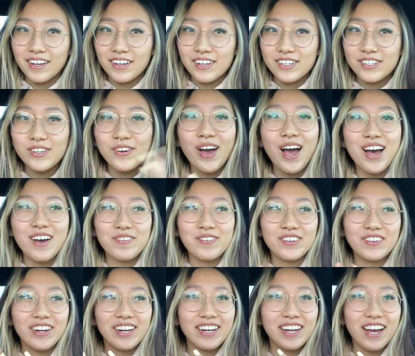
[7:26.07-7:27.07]
so happy
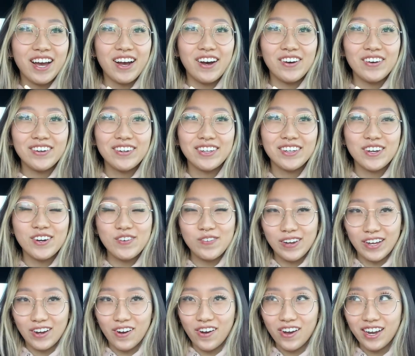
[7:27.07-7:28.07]
right now oh my
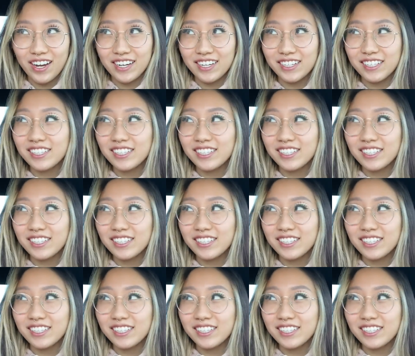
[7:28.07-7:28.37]
god